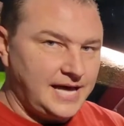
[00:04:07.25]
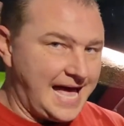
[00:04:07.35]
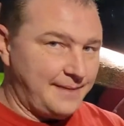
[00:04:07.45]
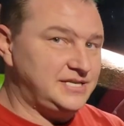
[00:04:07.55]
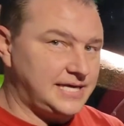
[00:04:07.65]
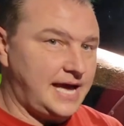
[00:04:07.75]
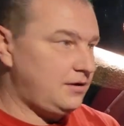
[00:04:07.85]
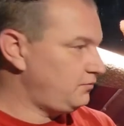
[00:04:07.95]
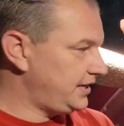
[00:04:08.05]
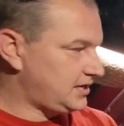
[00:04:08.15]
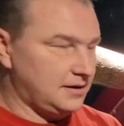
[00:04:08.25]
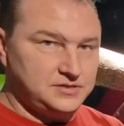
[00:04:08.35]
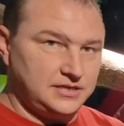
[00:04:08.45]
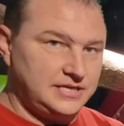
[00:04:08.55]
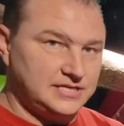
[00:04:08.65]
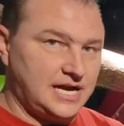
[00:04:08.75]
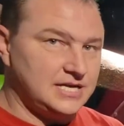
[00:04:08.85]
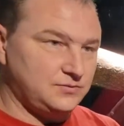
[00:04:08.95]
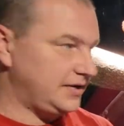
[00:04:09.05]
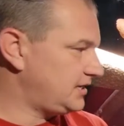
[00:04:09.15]
habitat when it comes to these
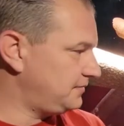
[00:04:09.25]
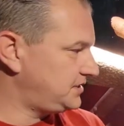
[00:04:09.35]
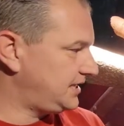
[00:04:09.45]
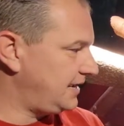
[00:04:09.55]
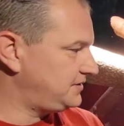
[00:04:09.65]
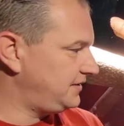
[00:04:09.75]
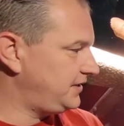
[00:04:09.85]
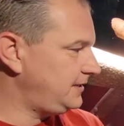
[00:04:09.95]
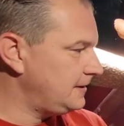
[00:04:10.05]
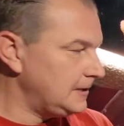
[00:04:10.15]
guys, when it comes to captivity.